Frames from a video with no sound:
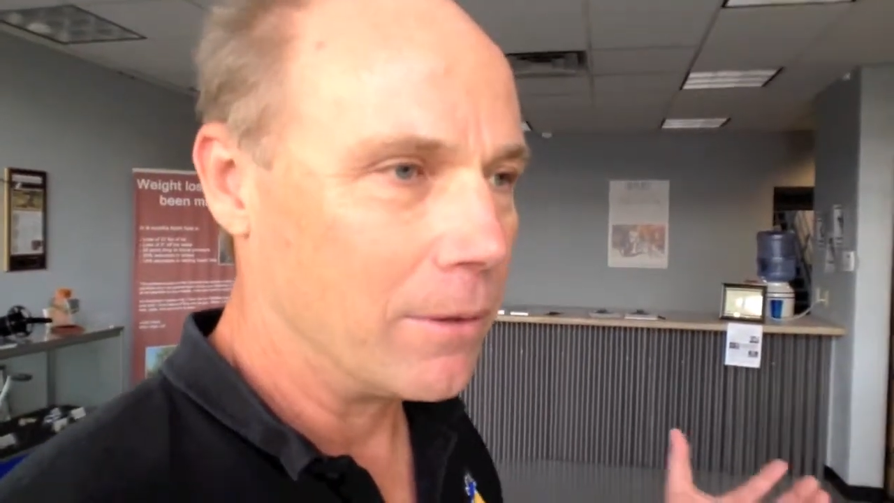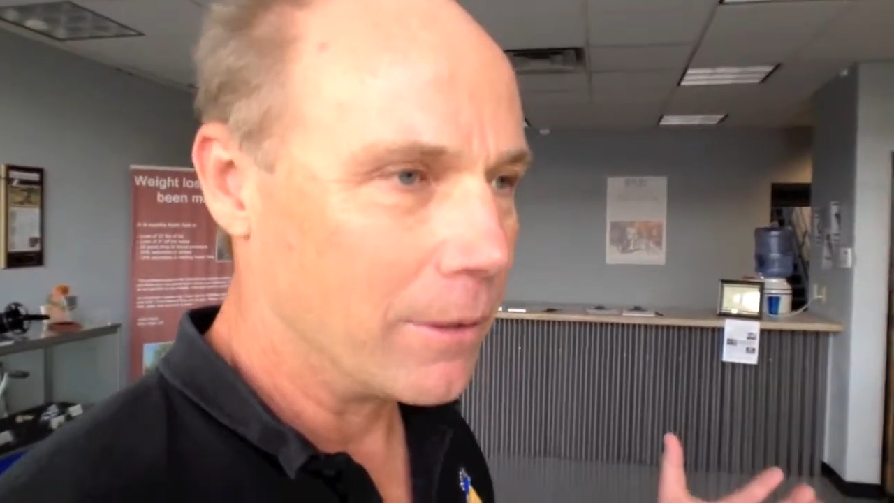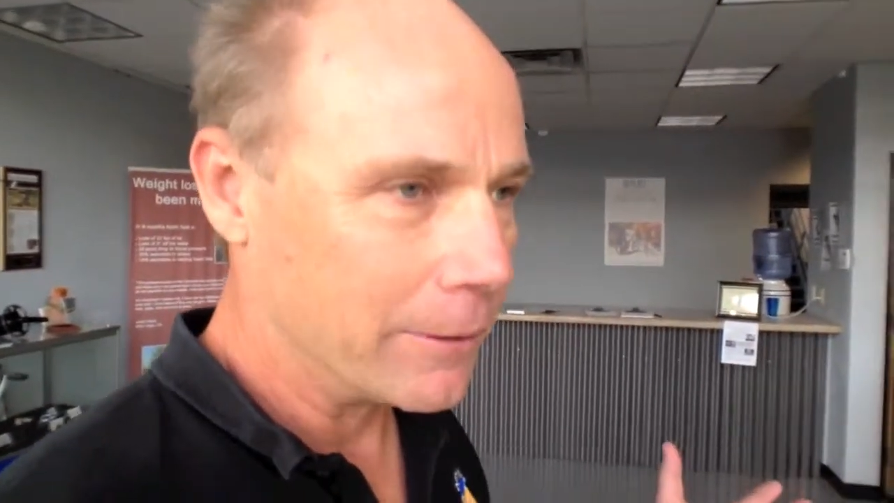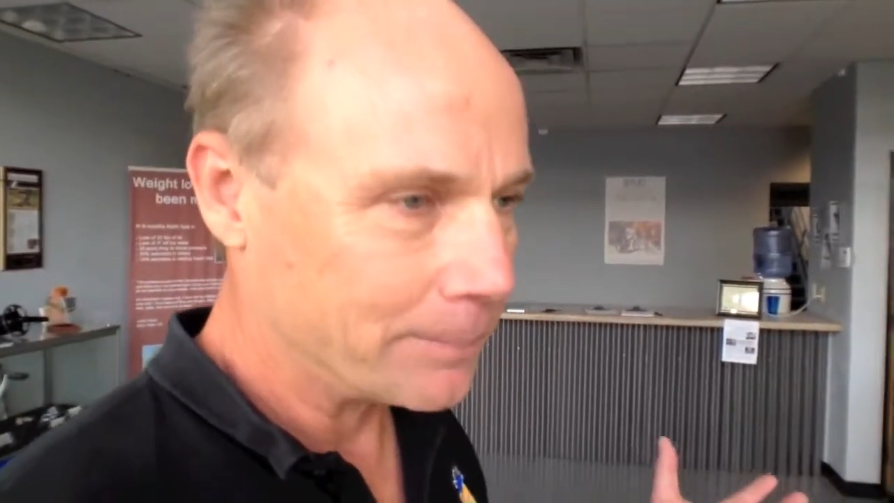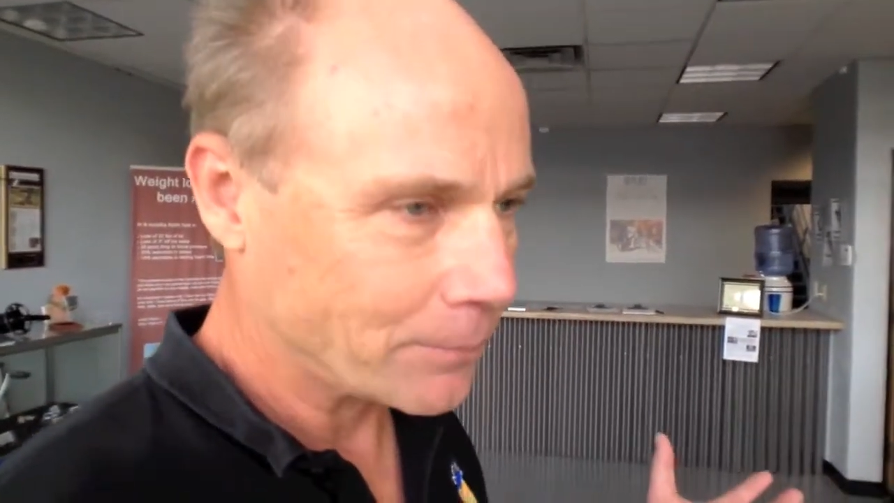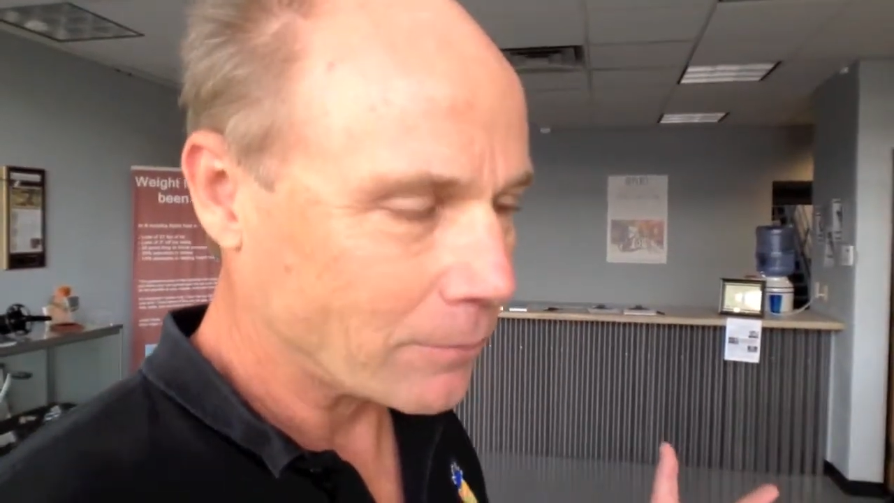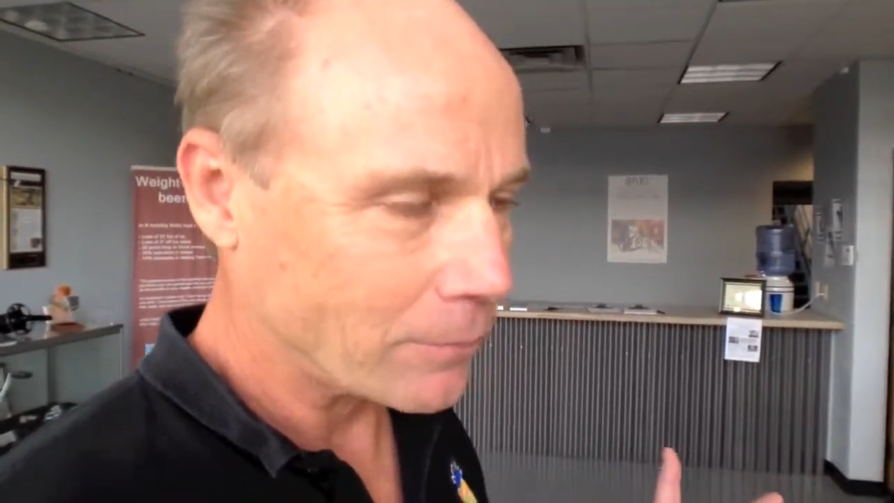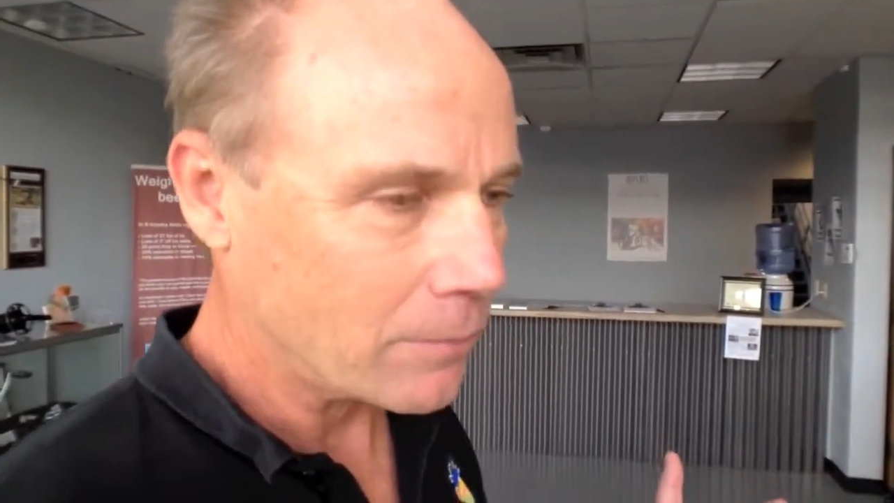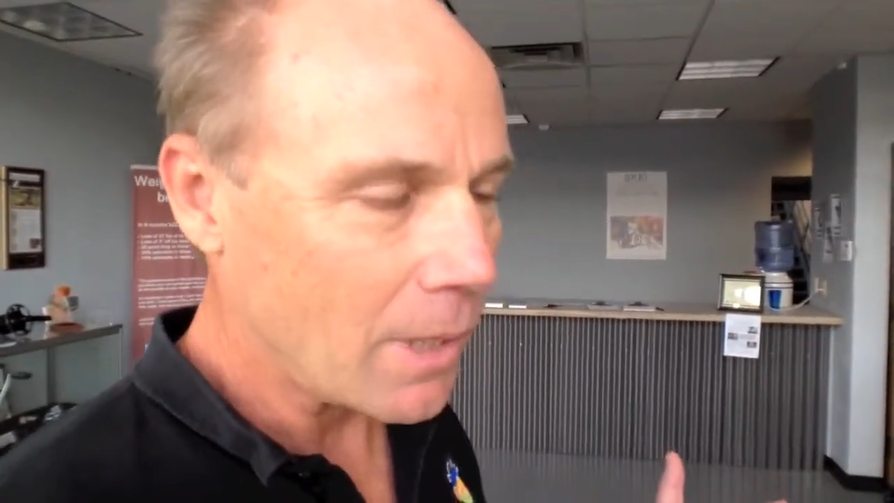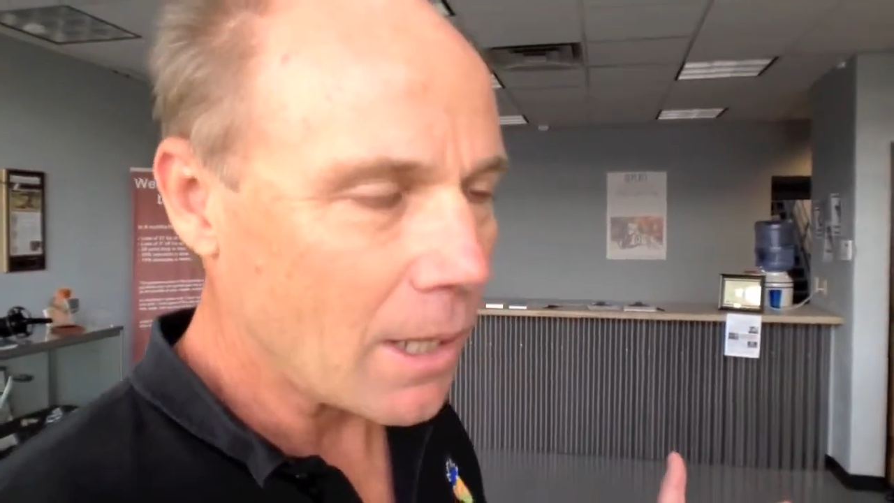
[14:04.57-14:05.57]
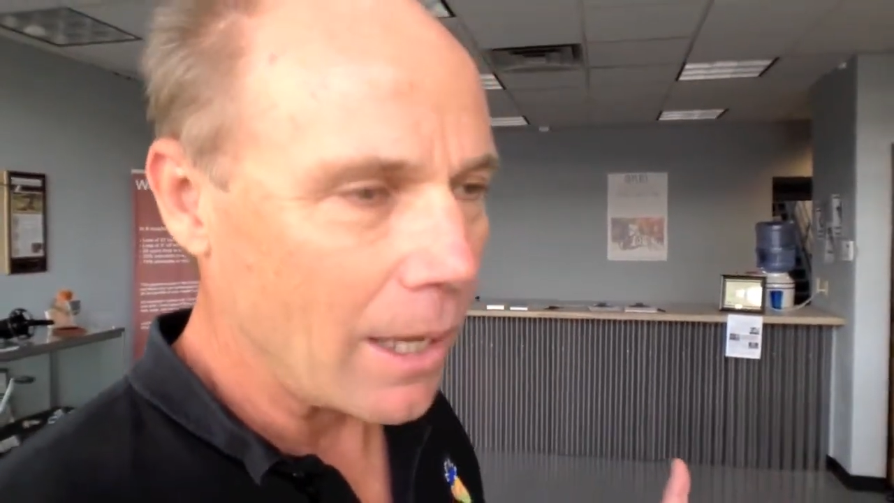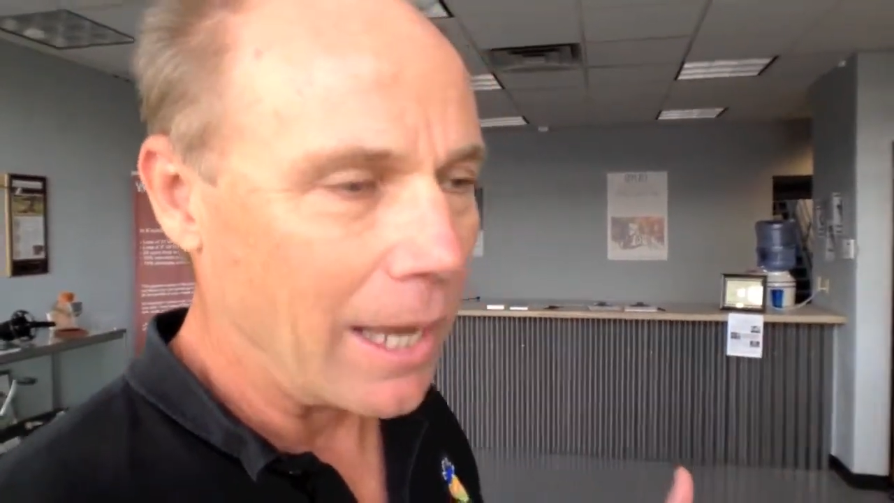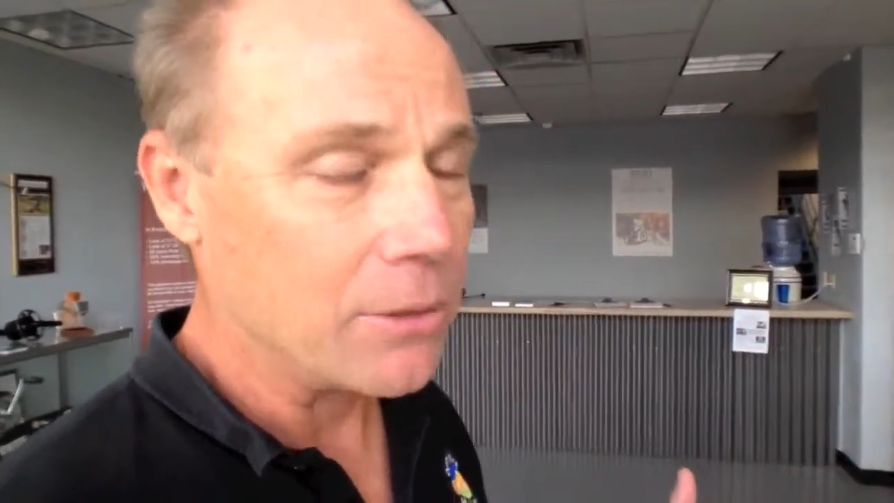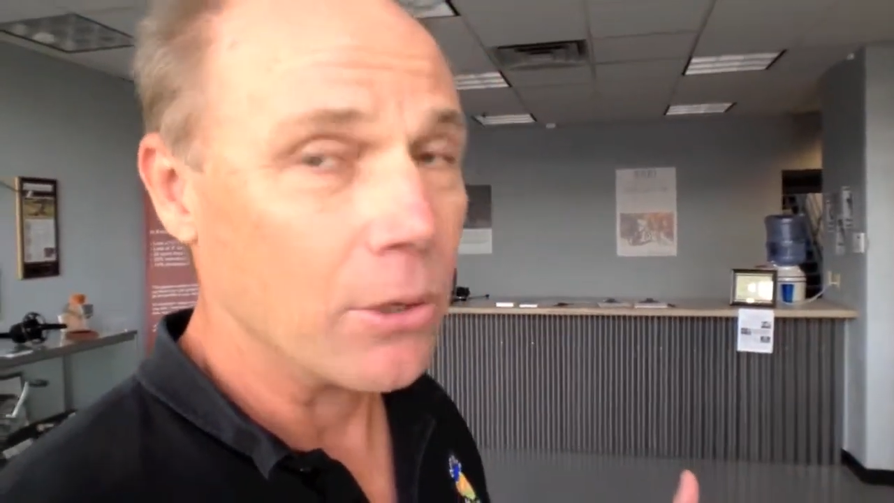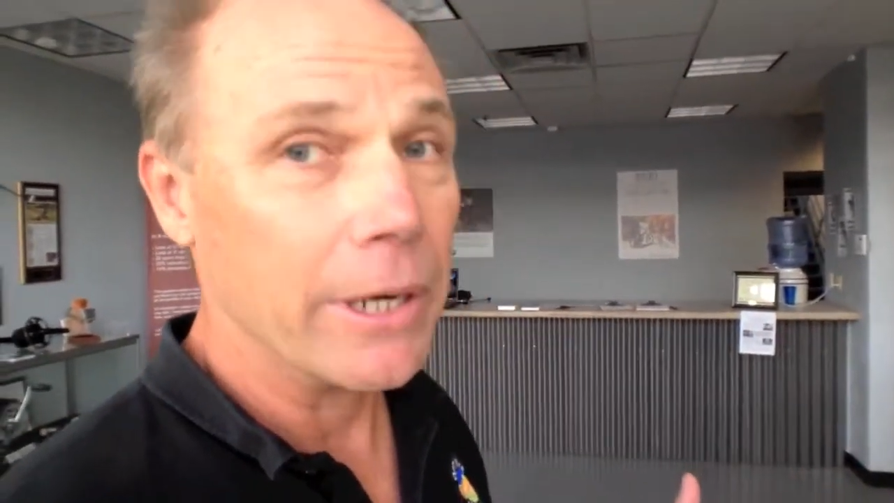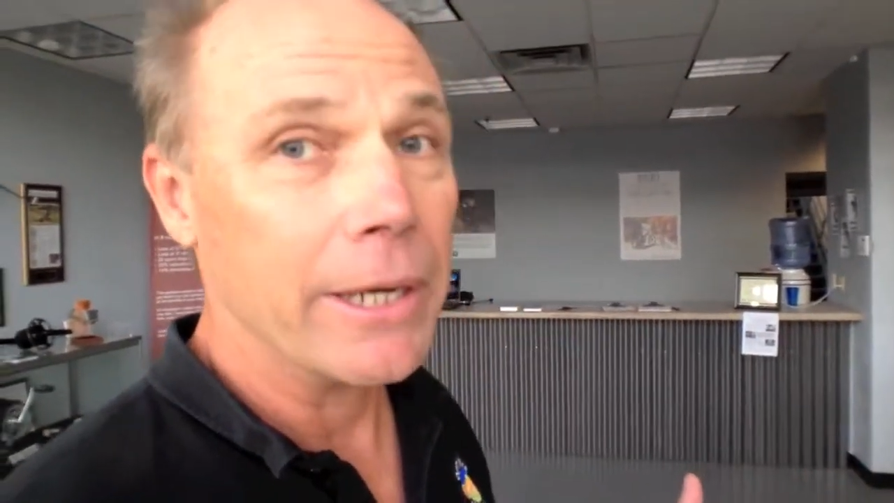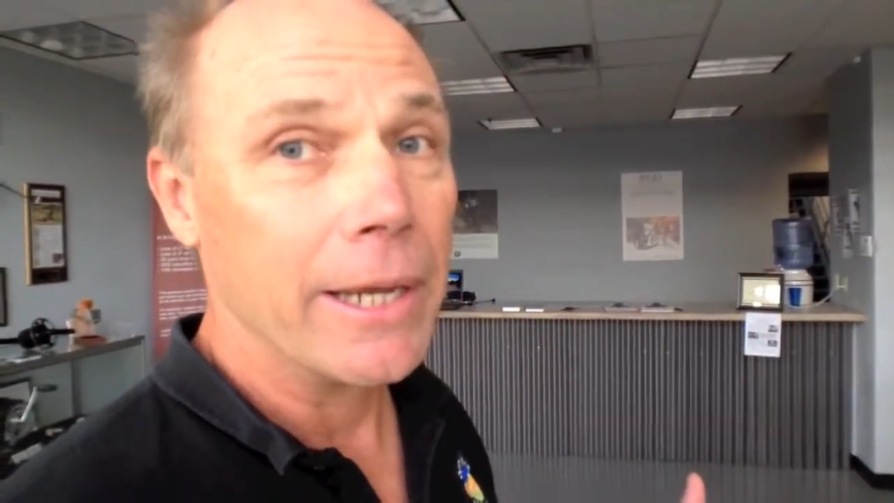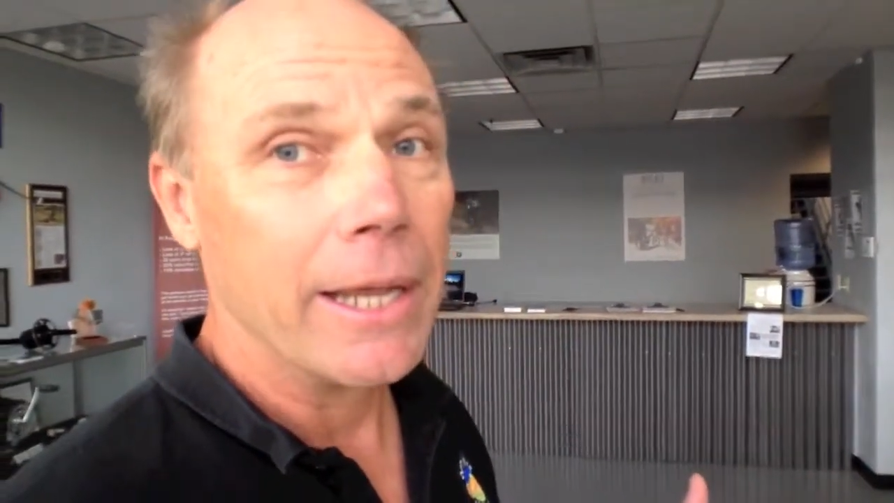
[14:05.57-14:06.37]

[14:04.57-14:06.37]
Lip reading: or Android,